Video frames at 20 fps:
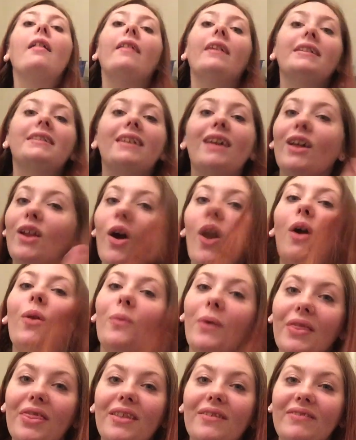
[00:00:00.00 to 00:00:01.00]
Let's get on
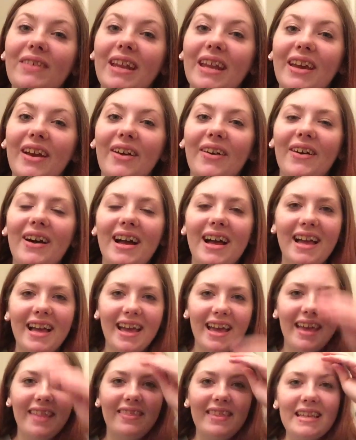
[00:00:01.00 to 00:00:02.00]
with the video.
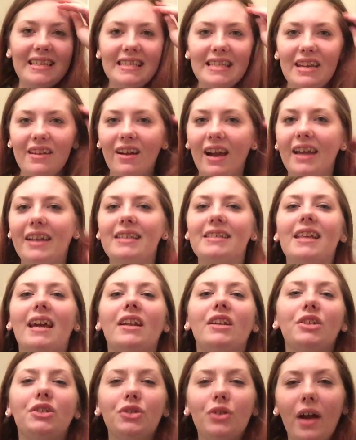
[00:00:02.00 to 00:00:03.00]
This year I
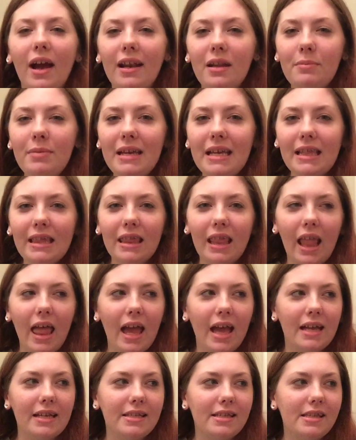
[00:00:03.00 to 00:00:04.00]
decided to try to be
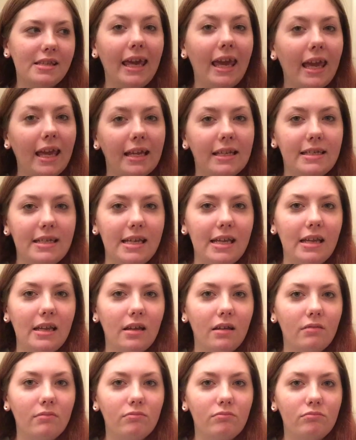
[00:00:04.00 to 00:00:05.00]
less
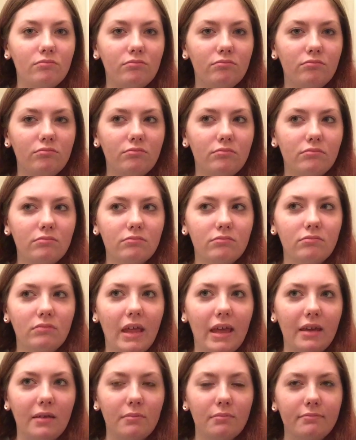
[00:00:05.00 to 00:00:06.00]
candy.
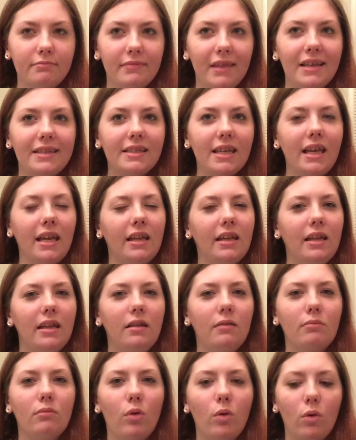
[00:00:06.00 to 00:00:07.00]
Like less
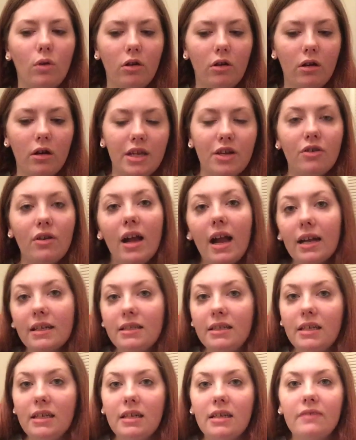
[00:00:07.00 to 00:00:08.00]
candy, more
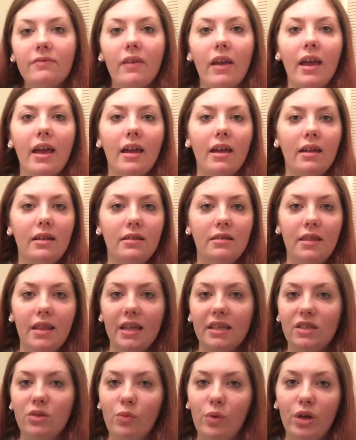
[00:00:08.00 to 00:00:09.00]
interactive, and
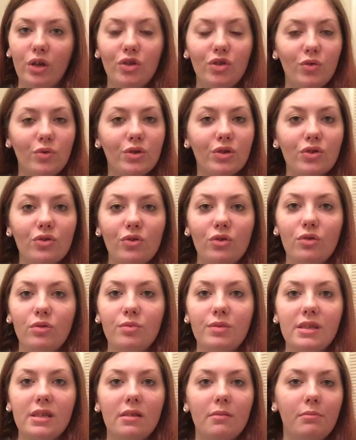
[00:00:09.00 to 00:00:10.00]
things that we can do as groups,